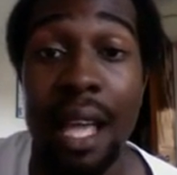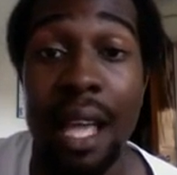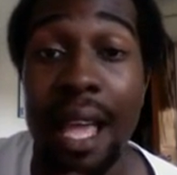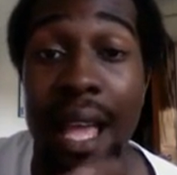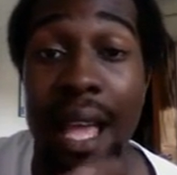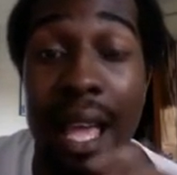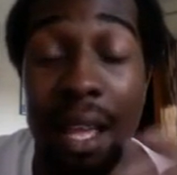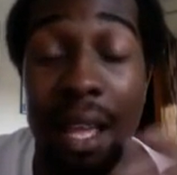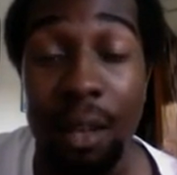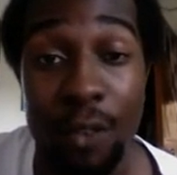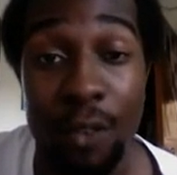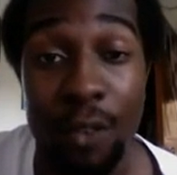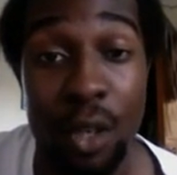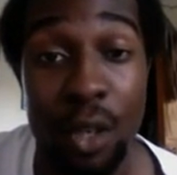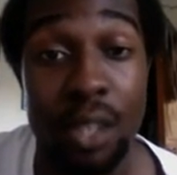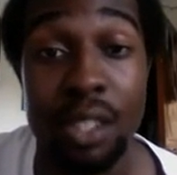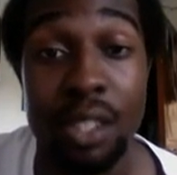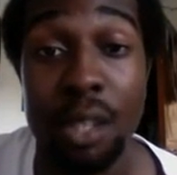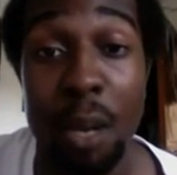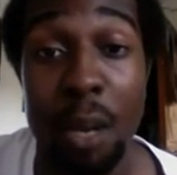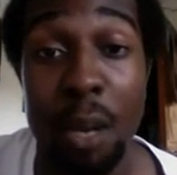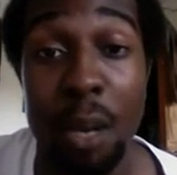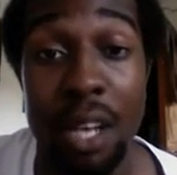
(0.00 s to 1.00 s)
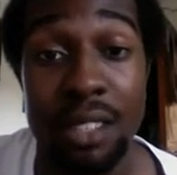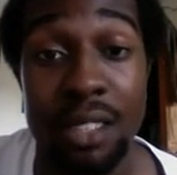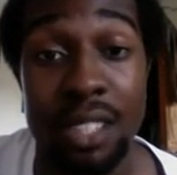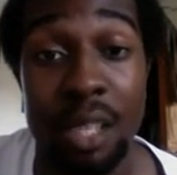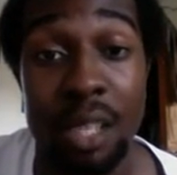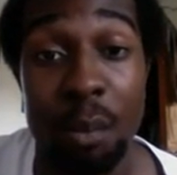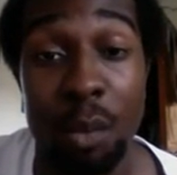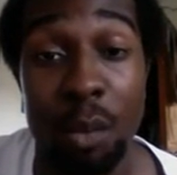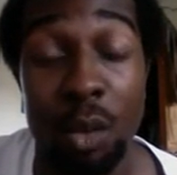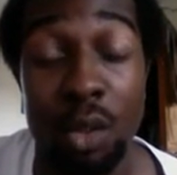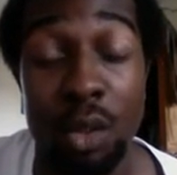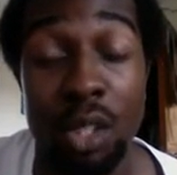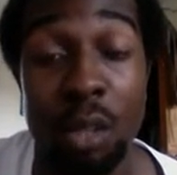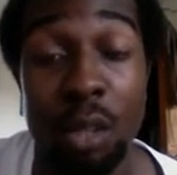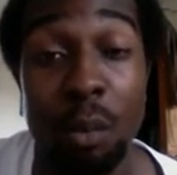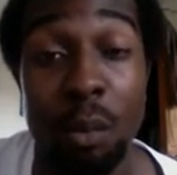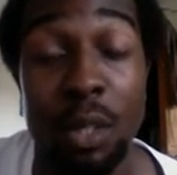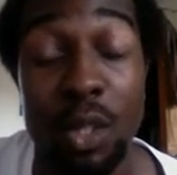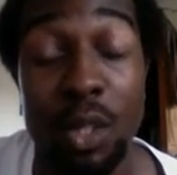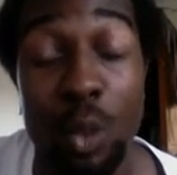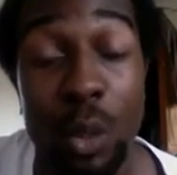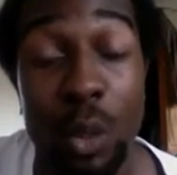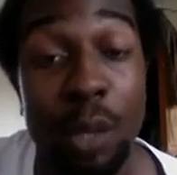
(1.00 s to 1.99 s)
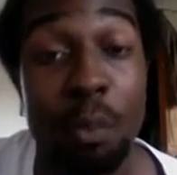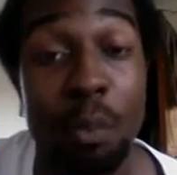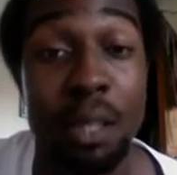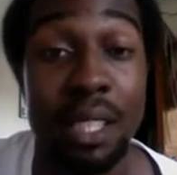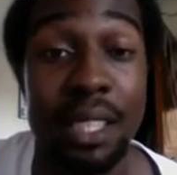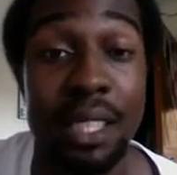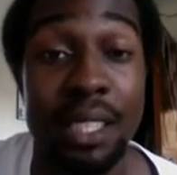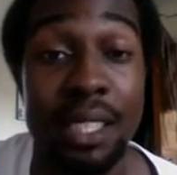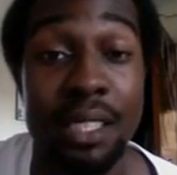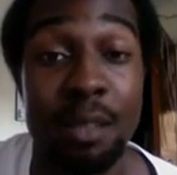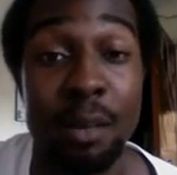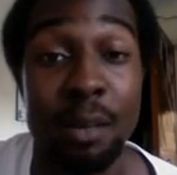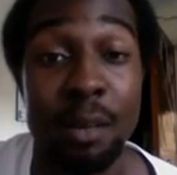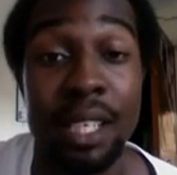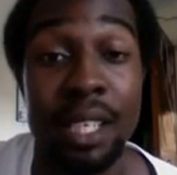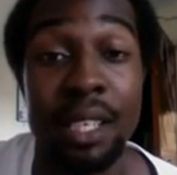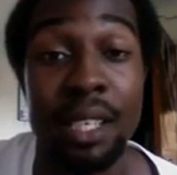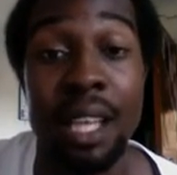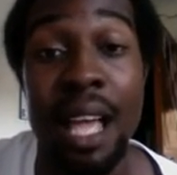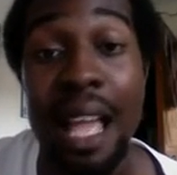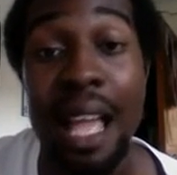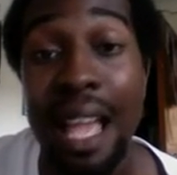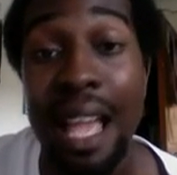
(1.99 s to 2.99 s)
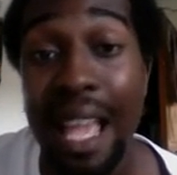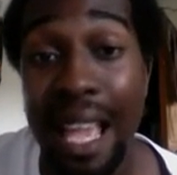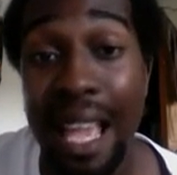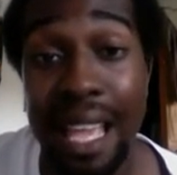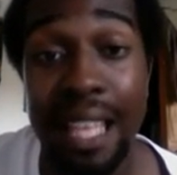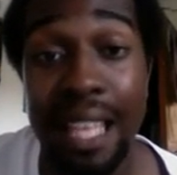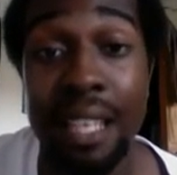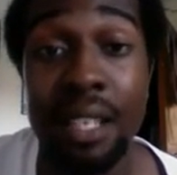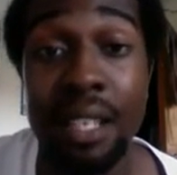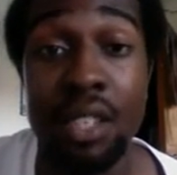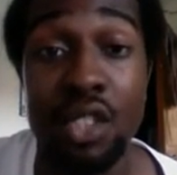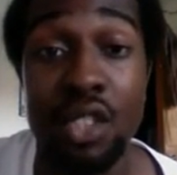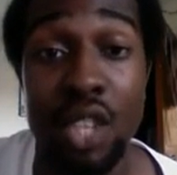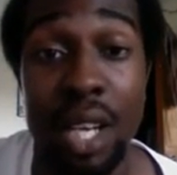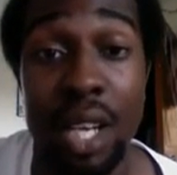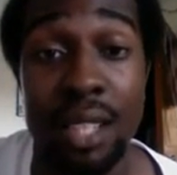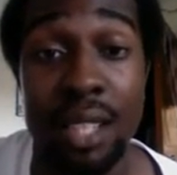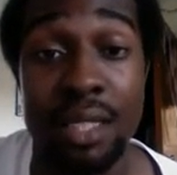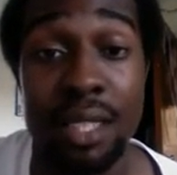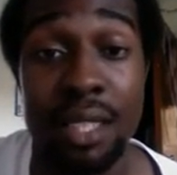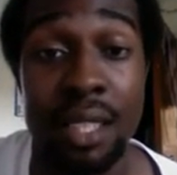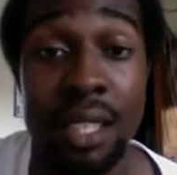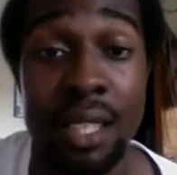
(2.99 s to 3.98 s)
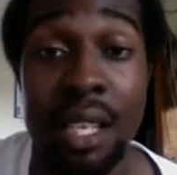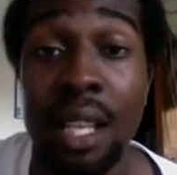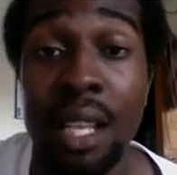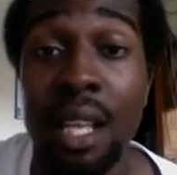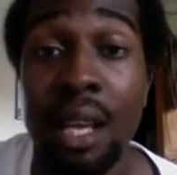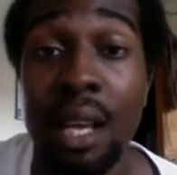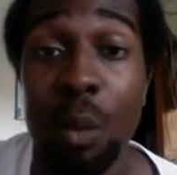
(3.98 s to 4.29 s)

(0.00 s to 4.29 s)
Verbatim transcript: in front of the Empire State Building between policemen and Johnson,